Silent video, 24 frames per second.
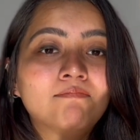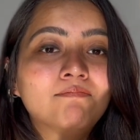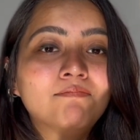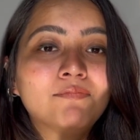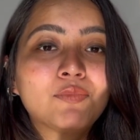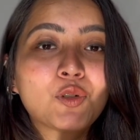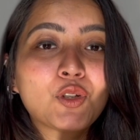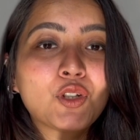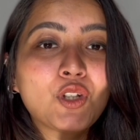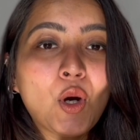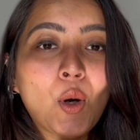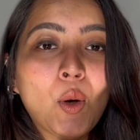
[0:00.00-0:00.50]

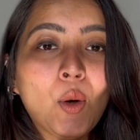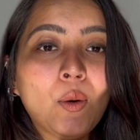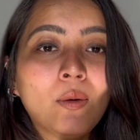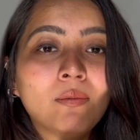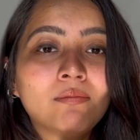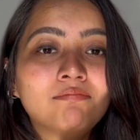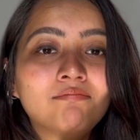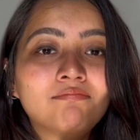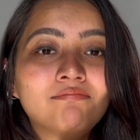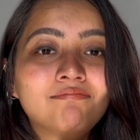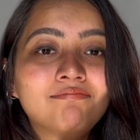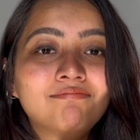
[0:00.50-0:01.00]

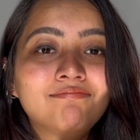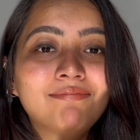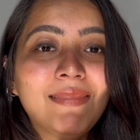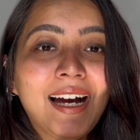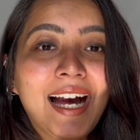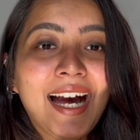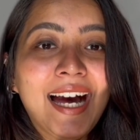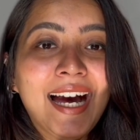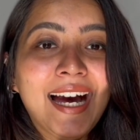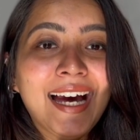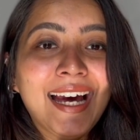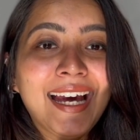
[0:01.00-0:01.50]
So
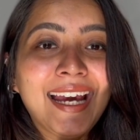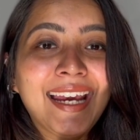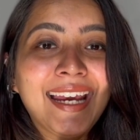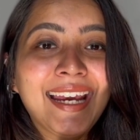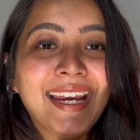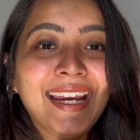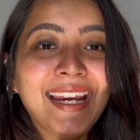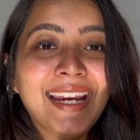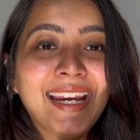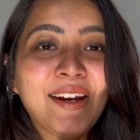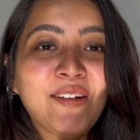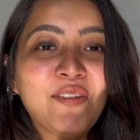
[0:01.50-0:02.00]

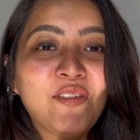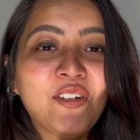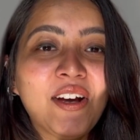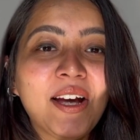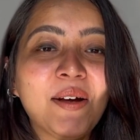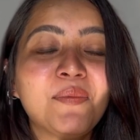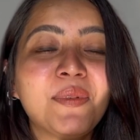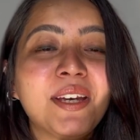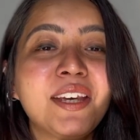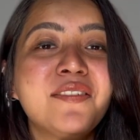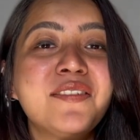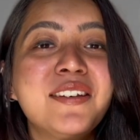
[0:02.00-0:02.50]
I
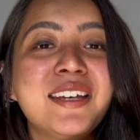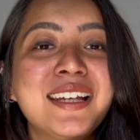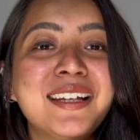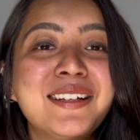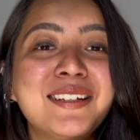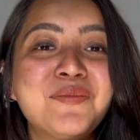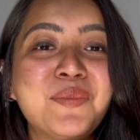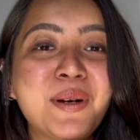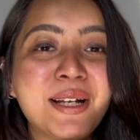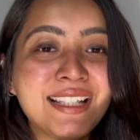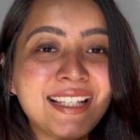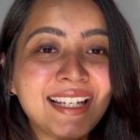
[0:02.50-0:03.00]

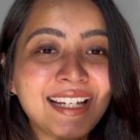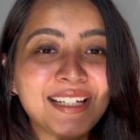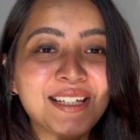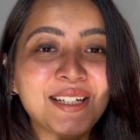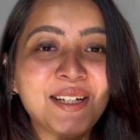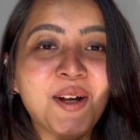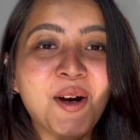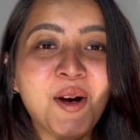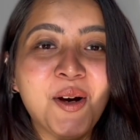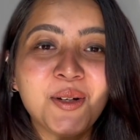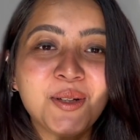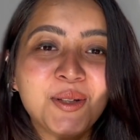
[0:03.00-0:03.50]
am passing it
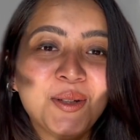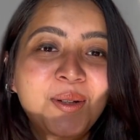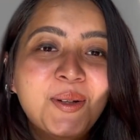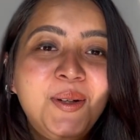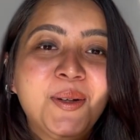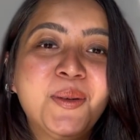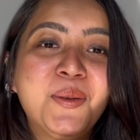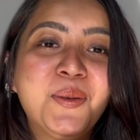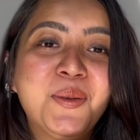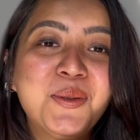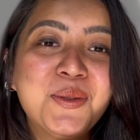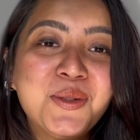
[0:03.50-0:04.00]
along to
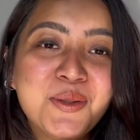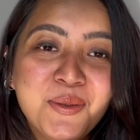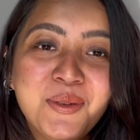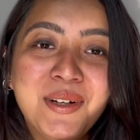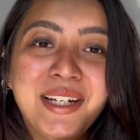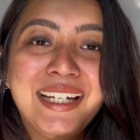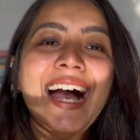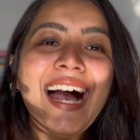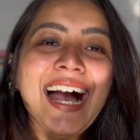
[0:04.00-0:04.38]
you to read.